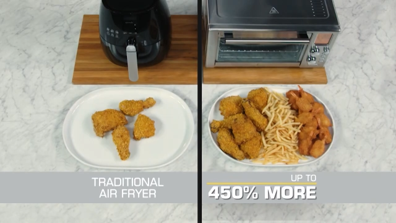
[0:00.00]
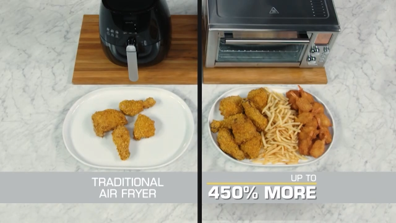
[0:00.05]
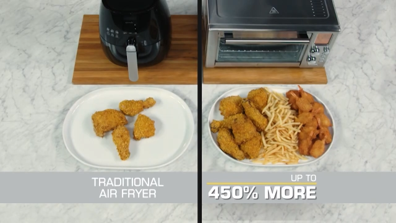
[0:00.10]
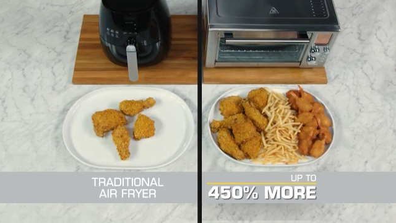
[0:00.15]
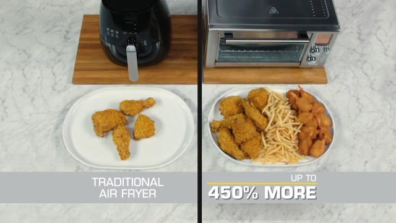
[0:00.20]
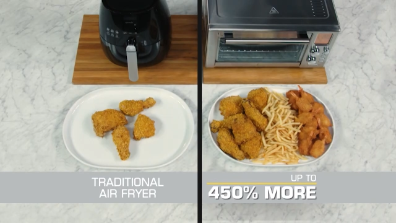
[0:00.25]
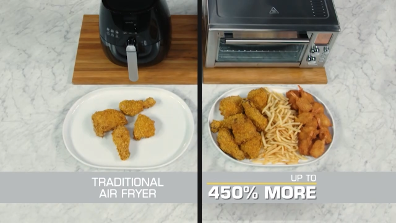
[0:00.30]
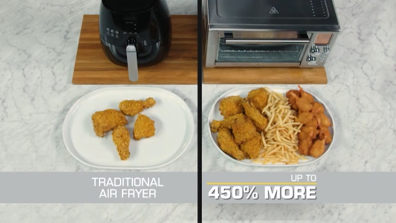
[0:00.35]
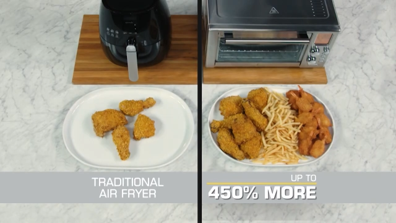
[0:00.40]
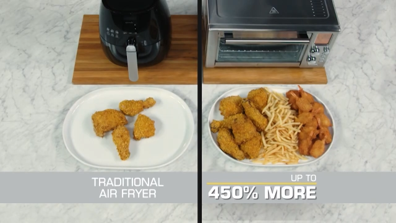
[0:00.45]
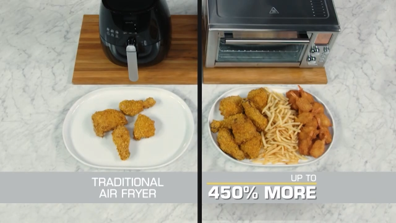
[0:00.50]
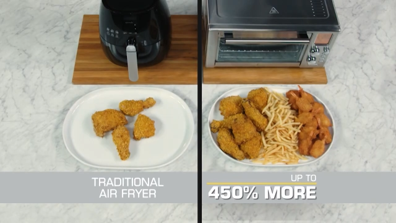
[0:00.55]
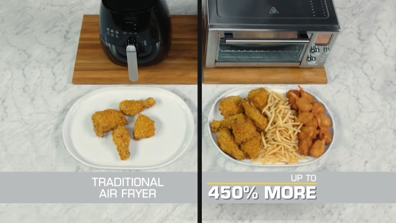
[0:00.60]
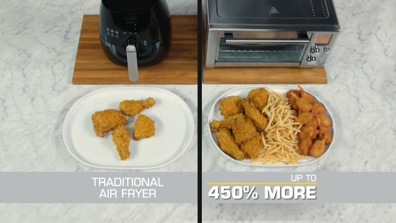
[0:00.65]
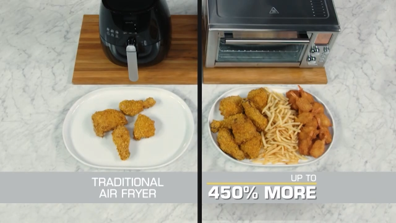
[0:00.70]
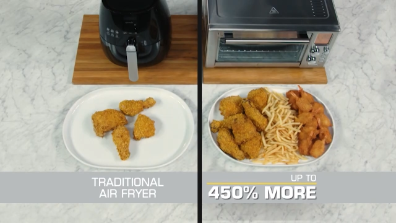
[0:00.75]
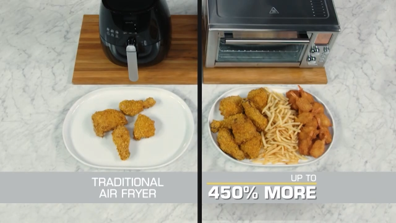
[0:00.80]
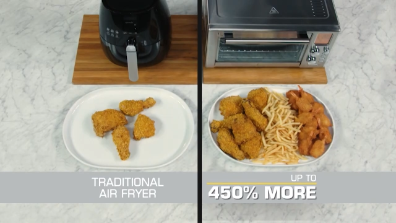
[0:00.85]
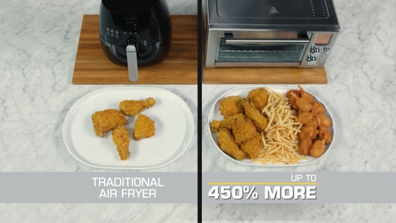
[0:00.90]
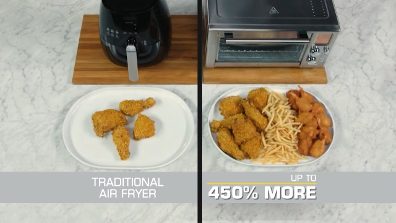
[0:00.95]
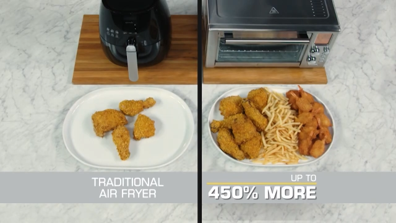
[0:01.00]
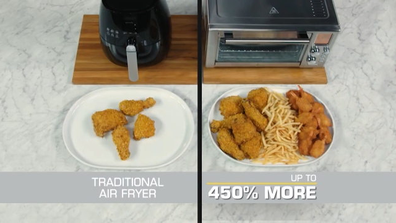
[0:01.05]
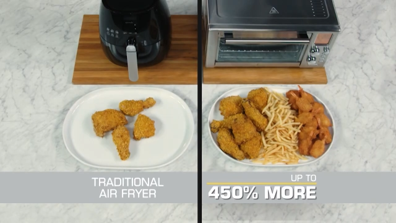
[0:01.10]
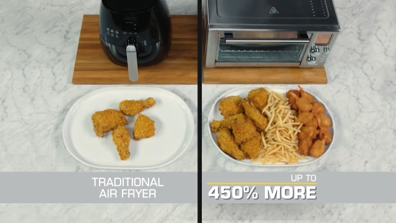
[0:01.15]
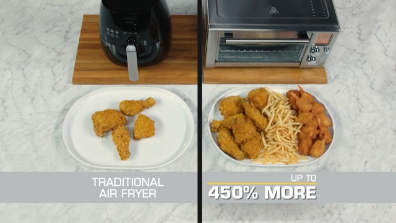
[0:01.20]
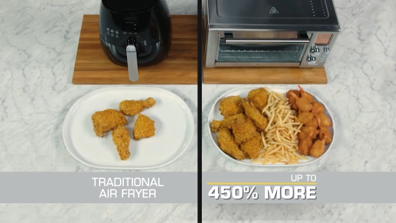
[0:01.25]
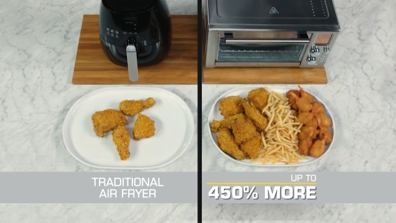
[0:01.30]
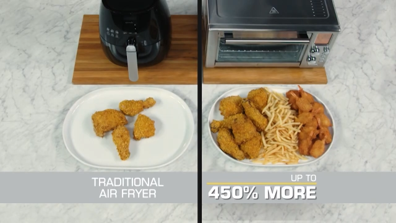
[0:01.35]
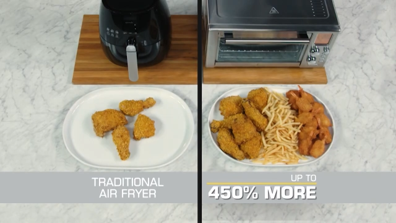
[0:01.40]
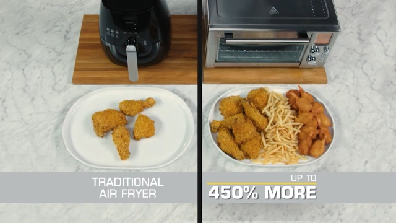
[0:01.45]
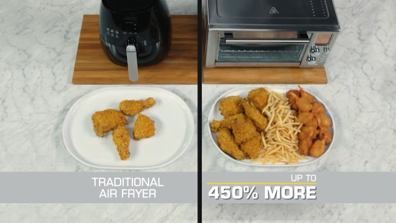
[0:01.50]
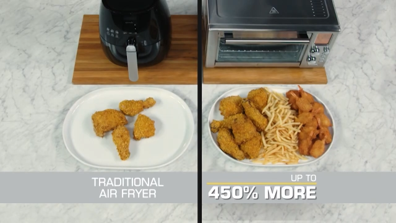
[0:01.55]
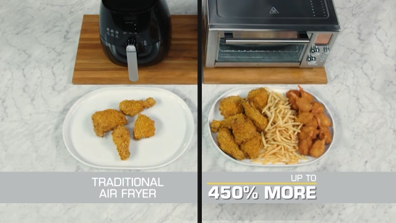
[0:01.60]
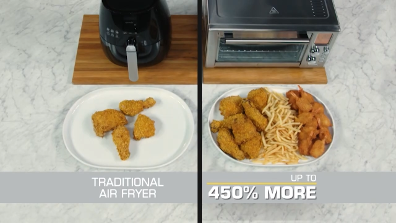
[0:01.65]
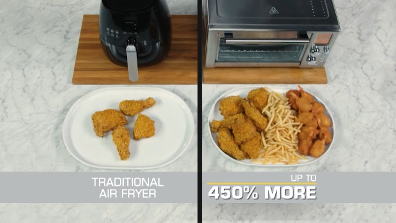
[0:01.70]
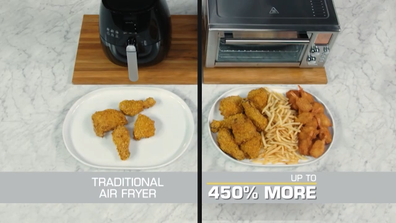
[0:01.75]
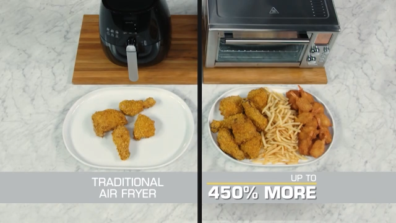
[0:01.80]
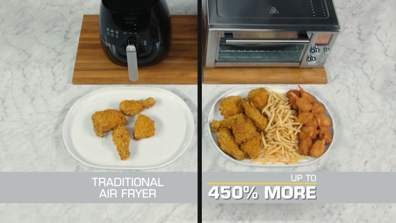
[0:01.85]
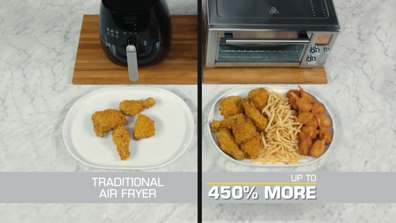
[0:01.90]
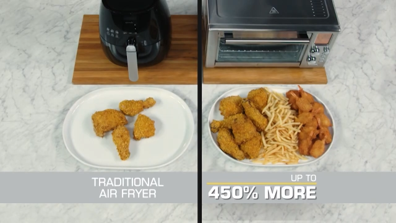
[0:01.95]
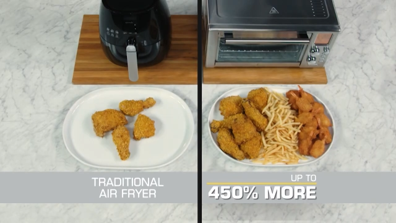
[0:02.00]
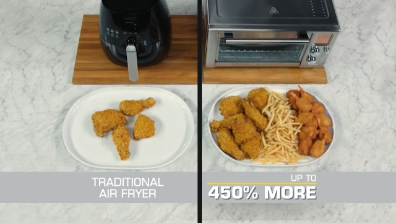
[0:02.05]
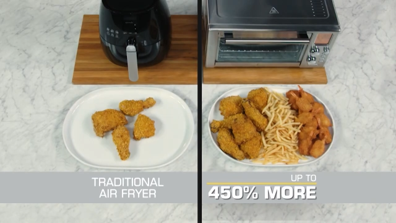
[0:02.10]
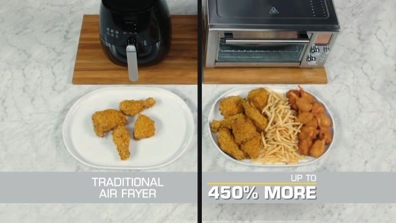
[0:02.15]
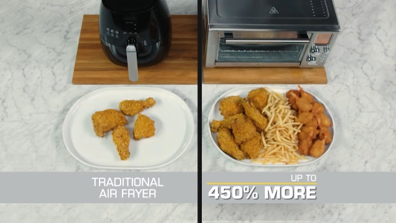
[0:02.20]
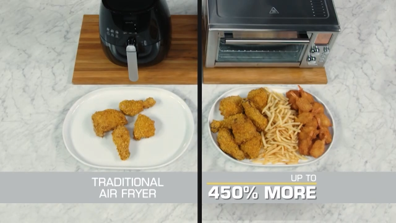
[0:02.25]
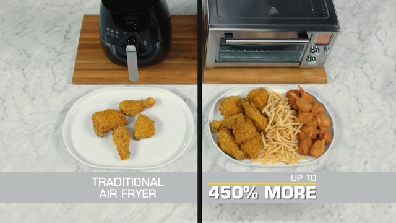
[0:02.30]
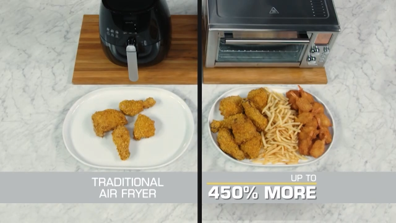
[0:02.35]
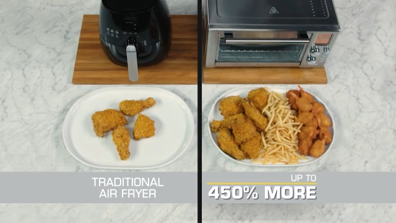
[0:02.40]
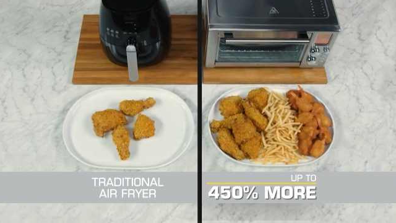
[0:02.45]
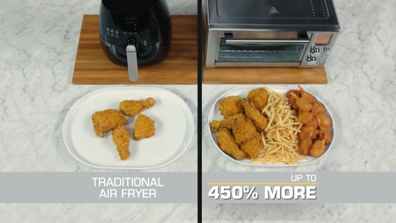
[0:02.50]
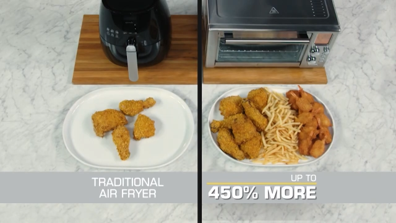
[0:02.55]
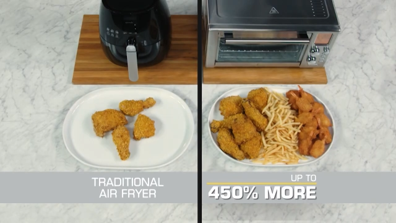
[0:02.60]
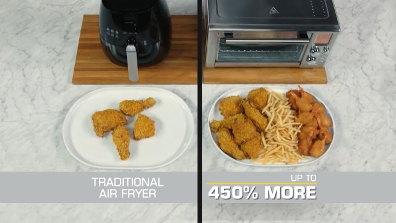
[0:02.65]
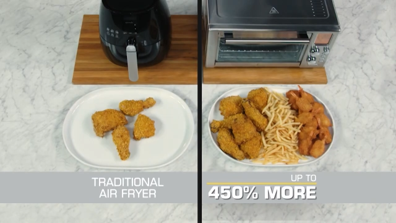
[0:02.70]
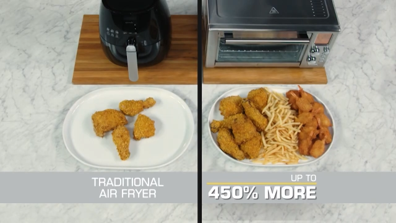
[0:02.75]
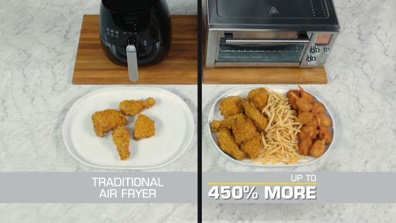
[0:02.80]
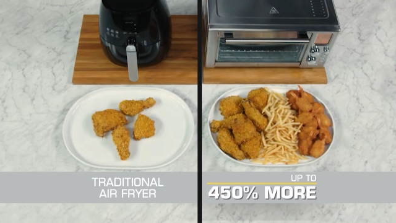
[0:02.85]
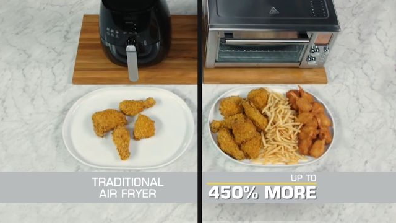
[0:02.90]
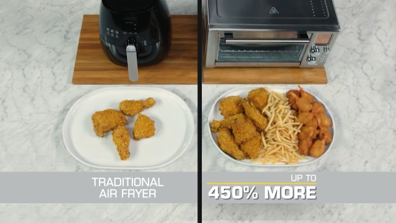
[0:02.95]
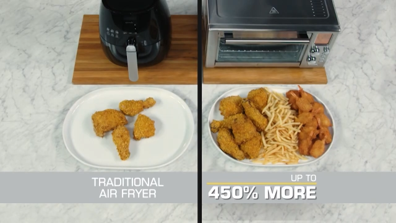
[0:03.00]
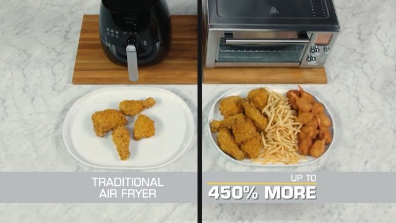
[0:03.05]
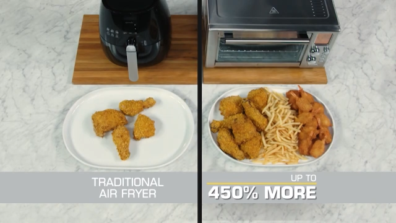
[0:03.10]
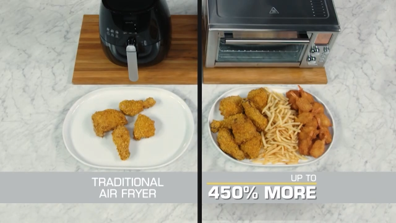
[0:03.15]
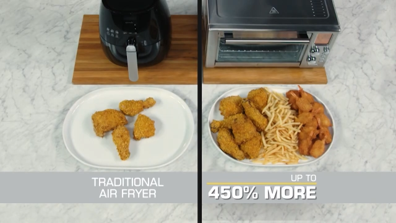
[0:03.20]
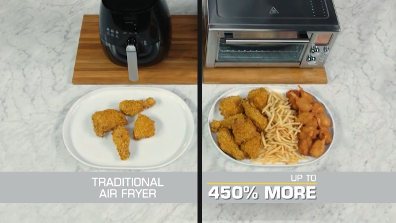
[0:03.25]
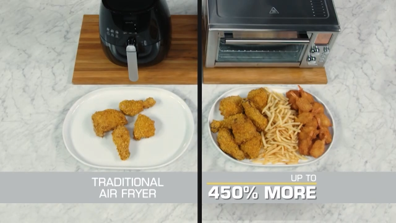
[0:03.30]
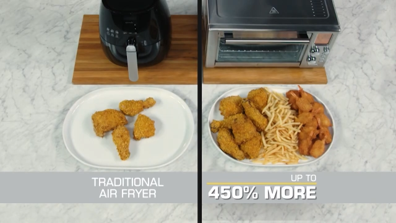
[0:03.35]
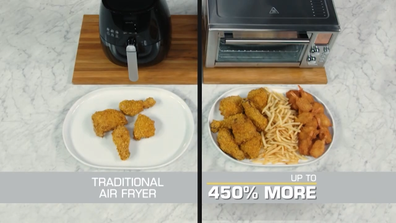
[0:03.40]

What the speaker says: [unreadable: no face in view]